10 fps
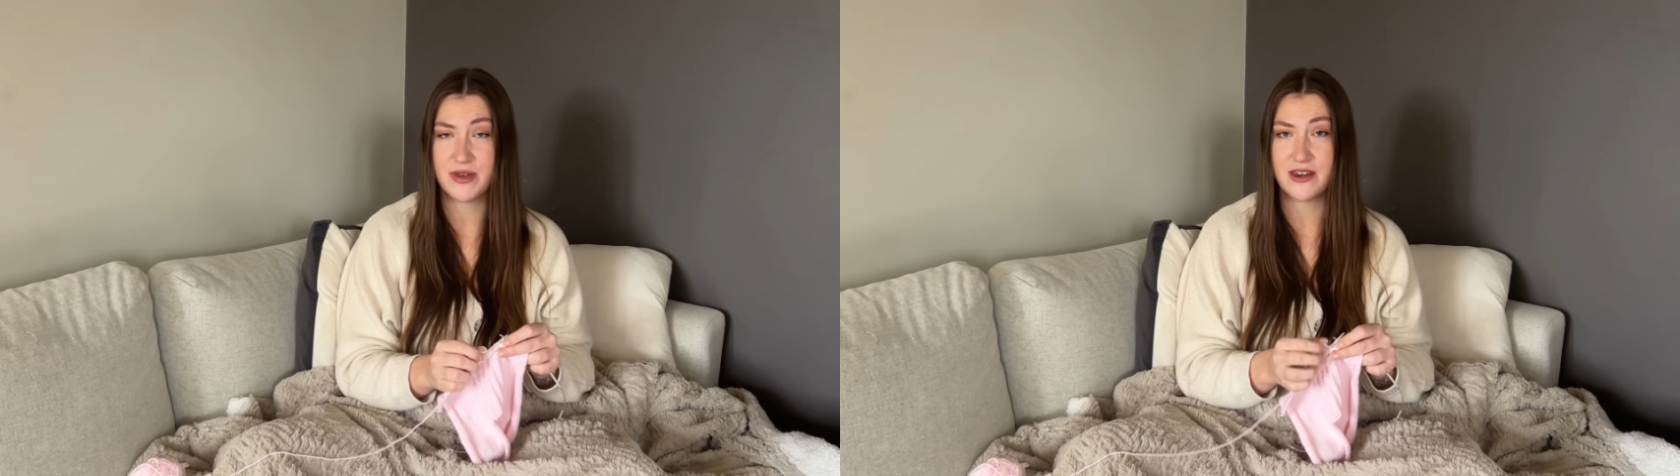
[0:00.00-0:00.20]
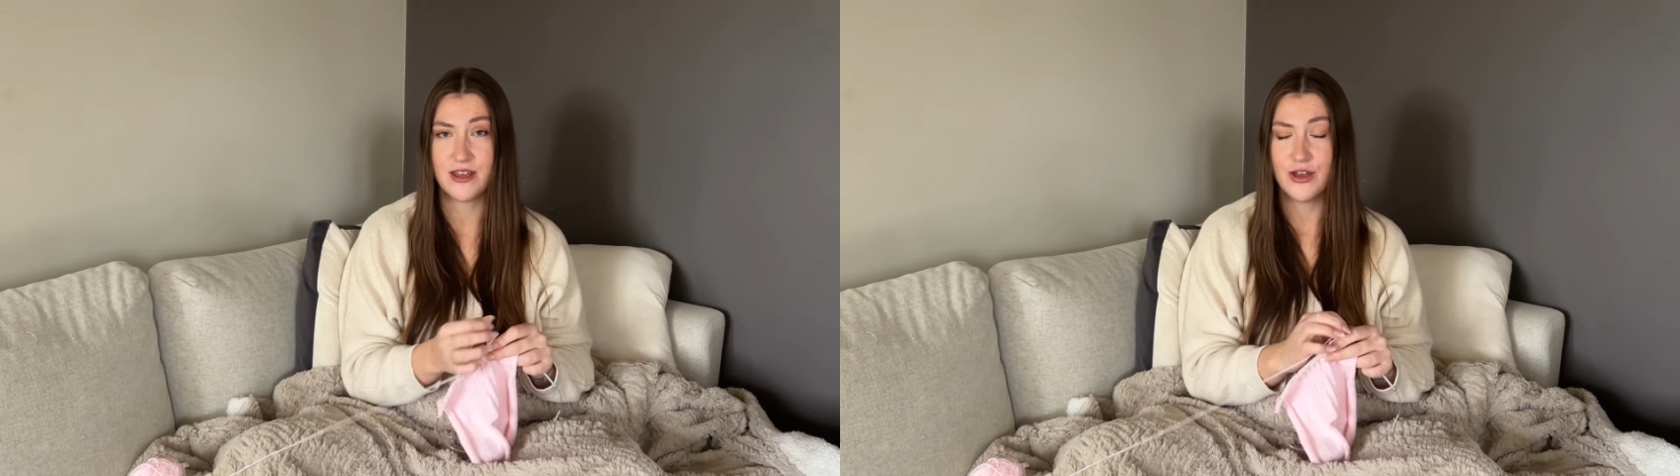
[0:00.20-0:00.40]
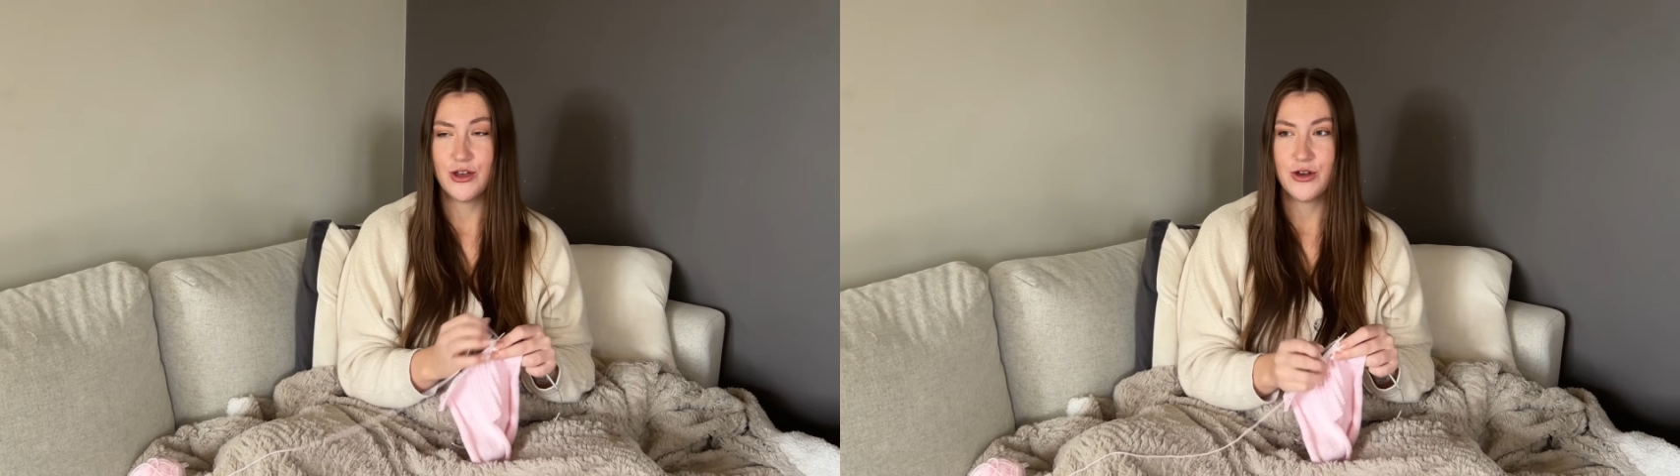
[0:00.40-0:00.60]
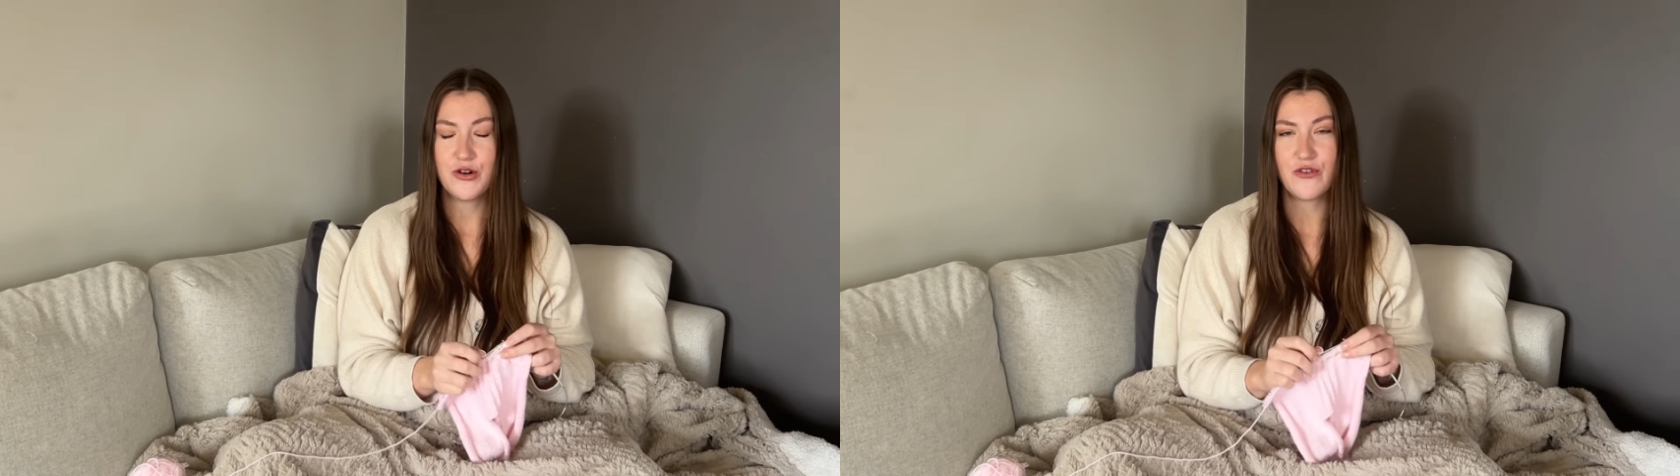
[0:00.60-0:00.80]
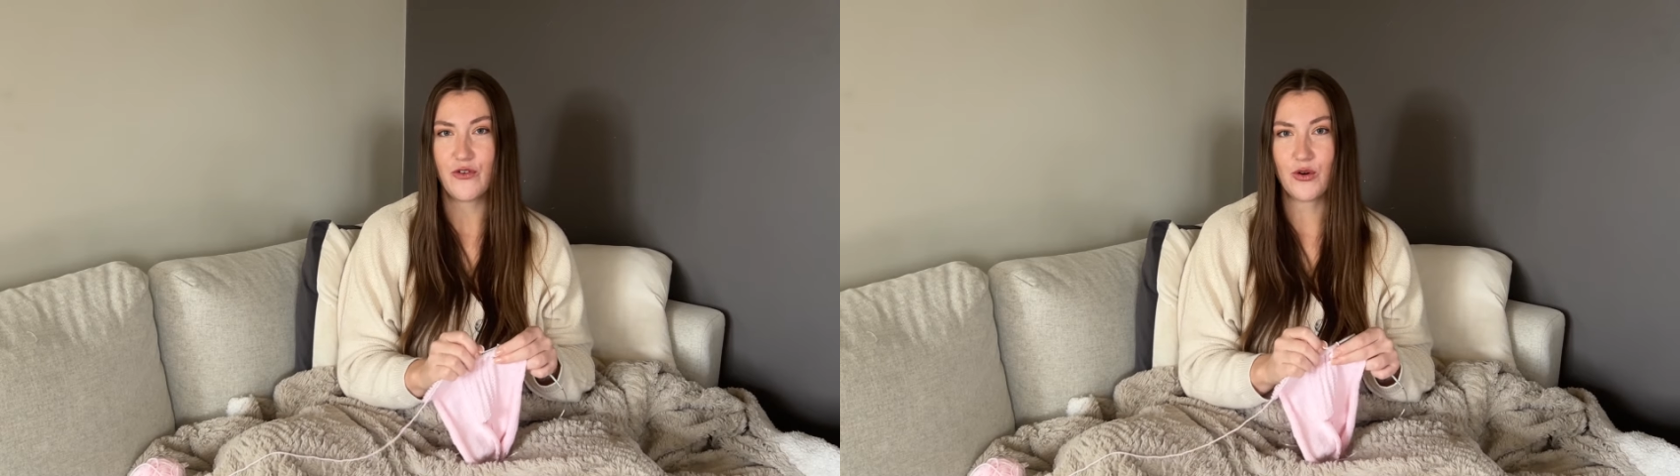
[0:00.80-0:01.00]
but
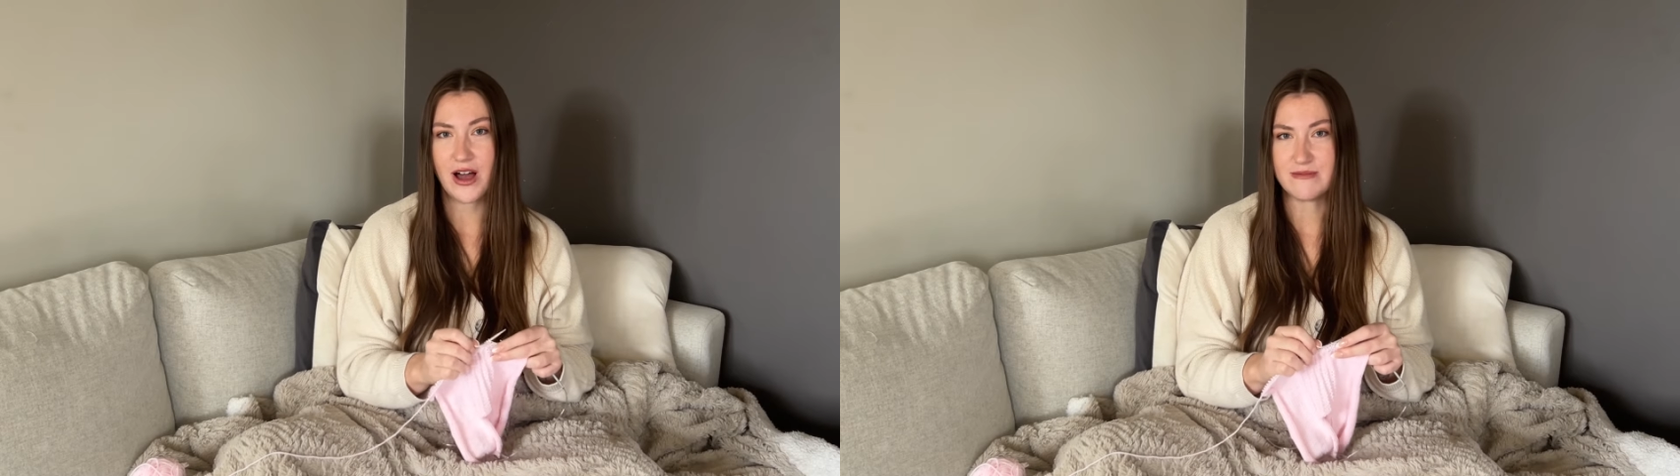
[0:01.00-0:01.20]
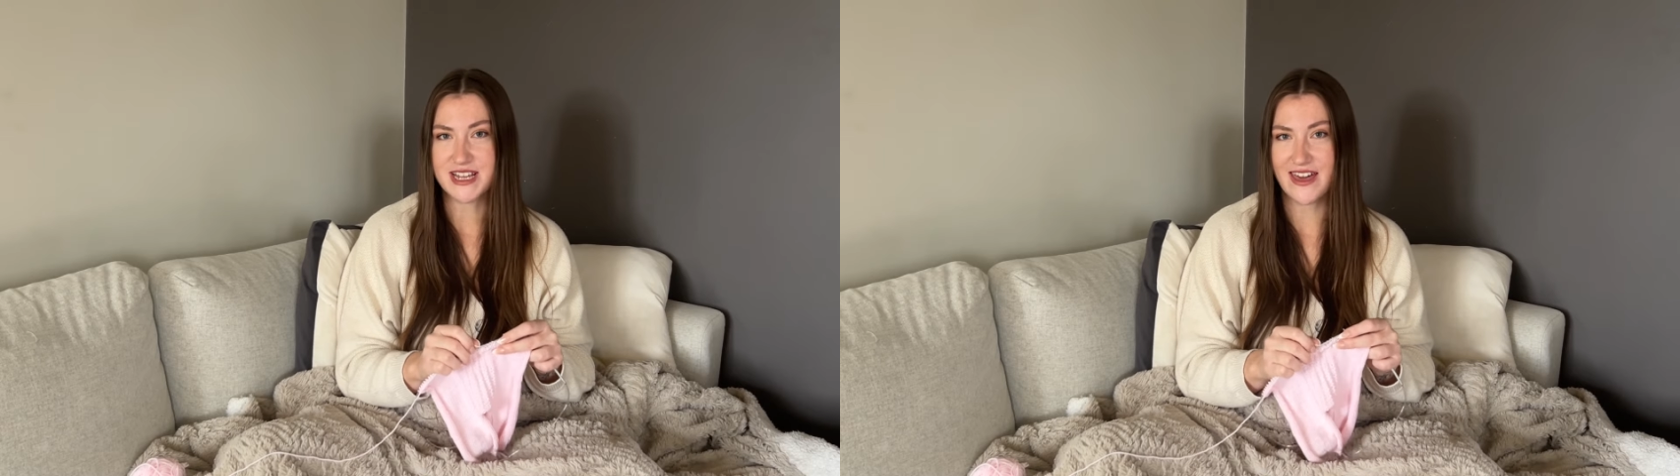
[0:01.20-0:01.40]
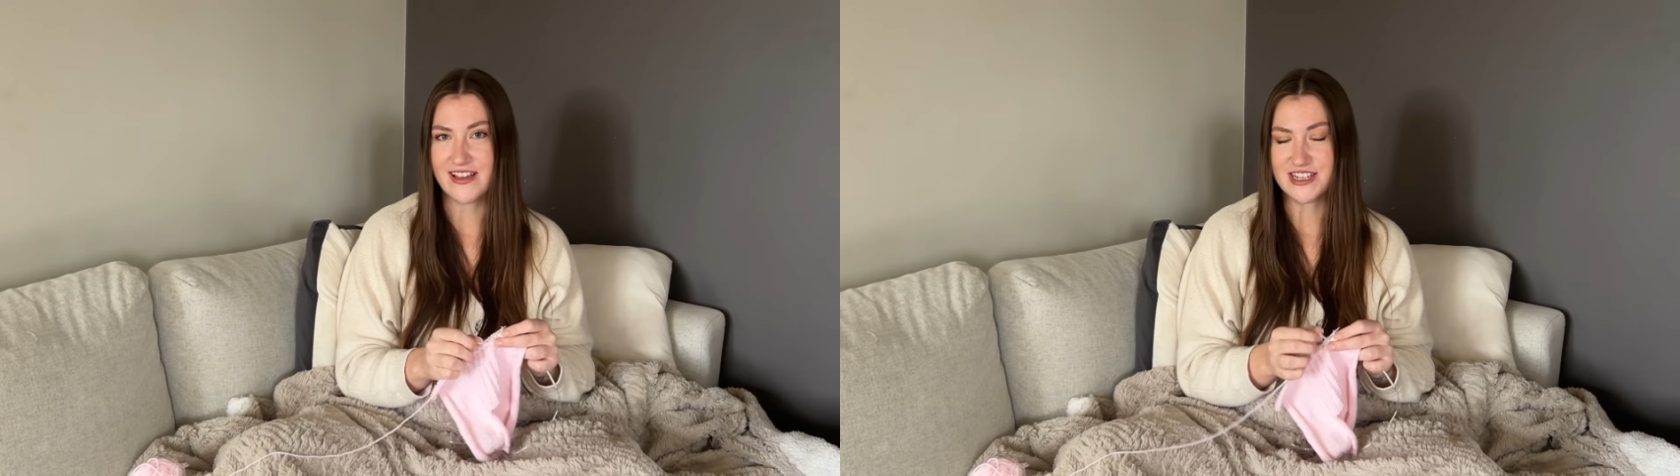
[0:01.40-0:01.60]
who have all come together